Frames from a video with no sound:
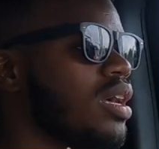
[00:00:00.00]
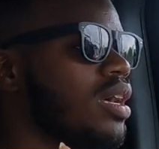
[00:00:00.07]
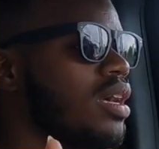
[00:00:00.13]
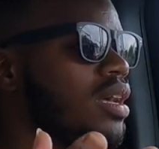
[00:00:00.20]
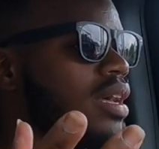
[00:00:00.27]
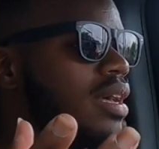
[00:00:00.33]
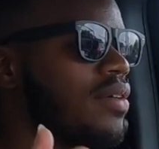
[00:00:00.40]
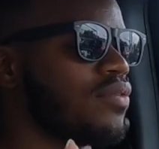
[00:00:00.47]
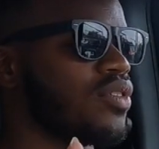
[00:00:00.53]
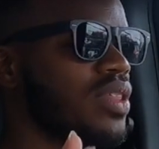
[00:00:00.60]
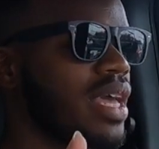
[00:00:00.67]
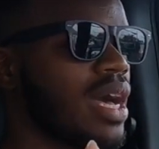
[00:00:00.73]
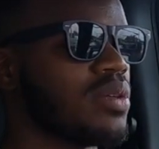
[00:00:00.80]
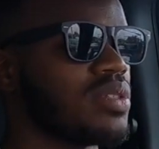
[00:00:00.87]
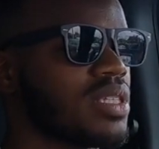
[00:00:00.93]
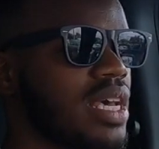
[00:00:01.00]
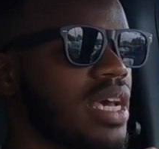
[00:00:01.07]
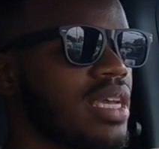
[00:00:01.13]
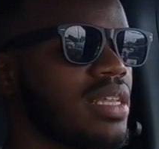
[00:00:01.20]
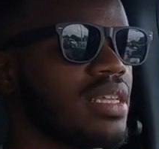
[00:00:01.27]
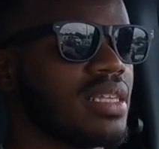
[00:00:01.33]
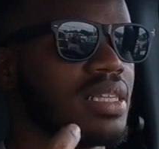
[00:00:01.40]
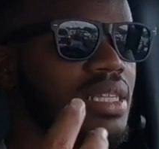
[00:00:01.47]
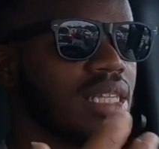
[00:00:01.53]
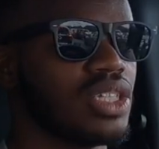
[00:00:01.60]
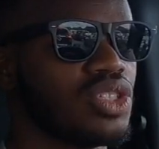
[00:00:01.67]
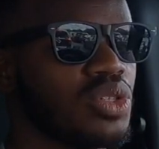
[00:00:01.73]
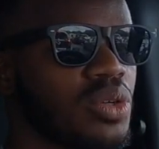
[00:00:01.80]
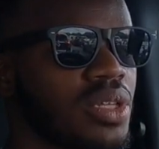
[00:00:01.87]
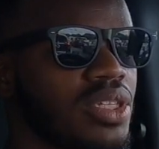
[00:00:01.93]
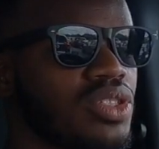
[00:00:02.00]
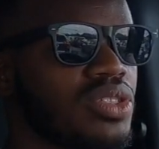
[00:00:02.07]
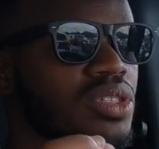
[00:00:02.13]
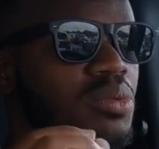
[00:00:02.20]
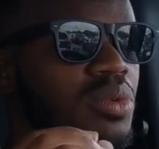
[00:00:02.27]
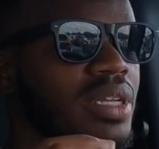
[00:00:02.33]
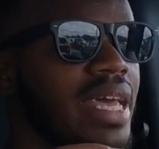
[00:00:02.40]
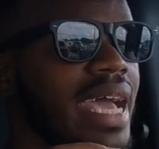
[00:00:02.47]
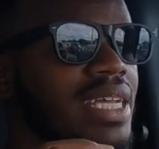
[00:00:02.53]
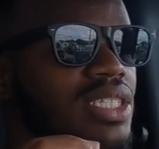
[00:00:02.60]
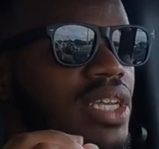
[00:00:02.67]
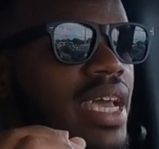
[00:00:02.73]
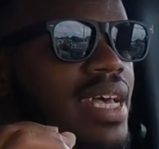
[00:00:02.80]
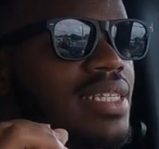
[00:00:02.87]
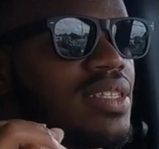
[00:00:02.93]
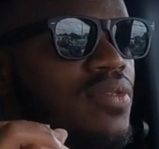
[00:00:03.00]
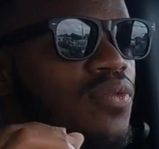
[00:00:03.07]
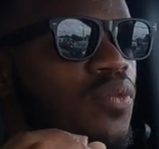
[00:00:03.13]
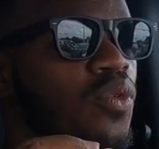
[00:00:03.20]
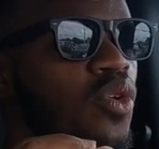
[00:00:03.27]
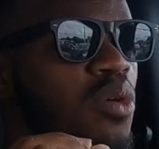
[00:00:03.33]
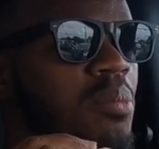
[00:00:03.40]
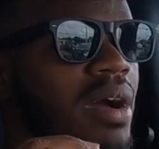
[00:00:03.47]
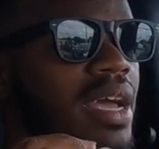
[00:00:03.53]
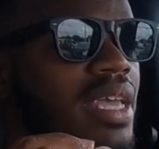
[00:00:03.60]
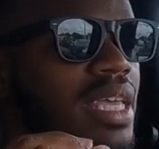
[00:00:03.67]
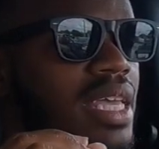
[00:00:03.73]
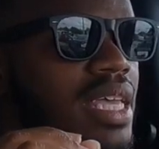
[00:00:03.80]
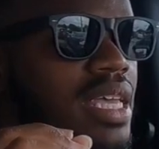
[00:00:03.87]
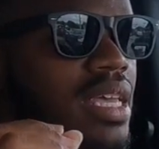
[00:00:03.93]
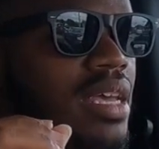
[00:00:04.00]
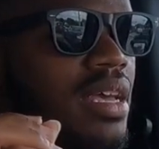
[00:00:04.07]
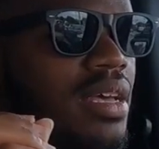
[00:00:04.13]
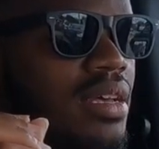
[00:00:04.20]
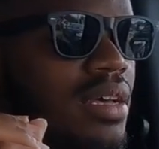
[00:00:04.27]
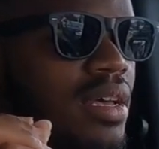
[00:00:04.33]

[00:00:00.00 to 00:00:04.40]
uh, for the outside lets you know that someone actually has the 4xe